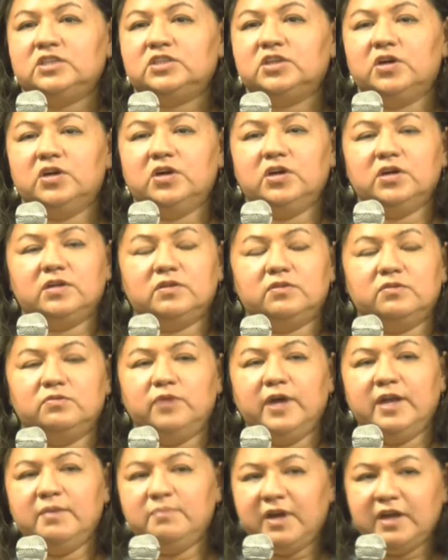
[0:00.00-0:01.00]
So
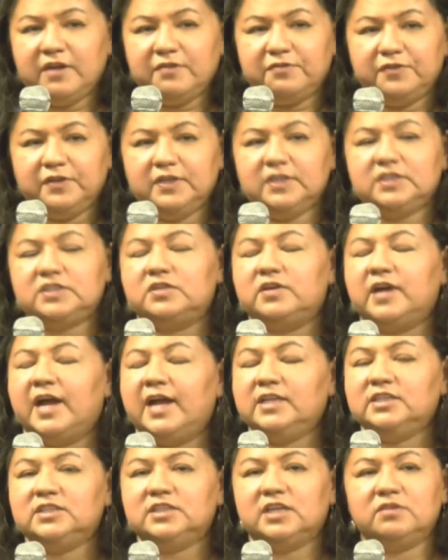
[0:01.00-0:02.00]
when my first
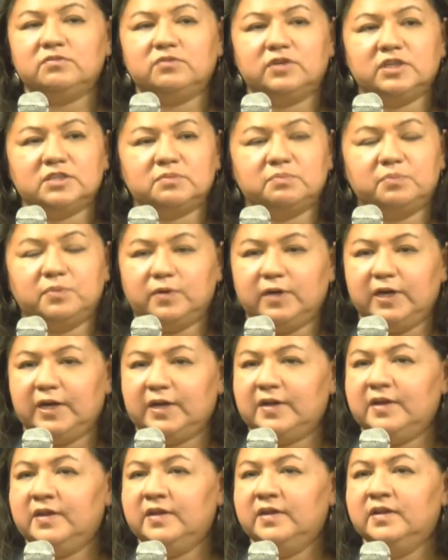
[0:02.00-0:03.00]
grandson was
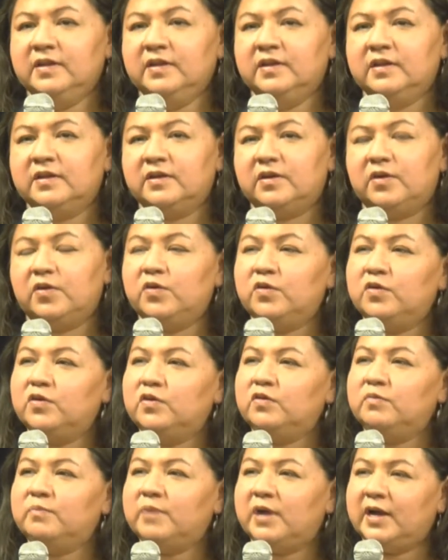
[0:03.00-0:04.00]
born,
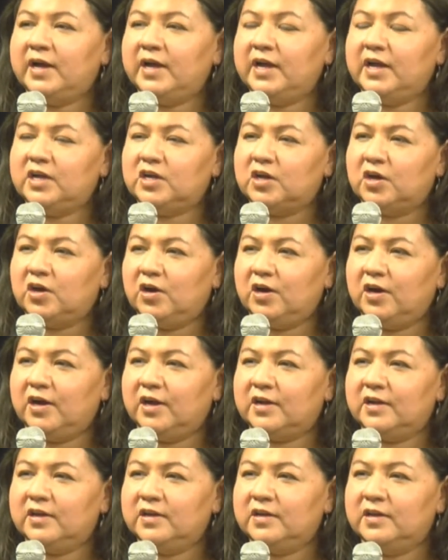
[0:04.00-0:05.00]
oh my God,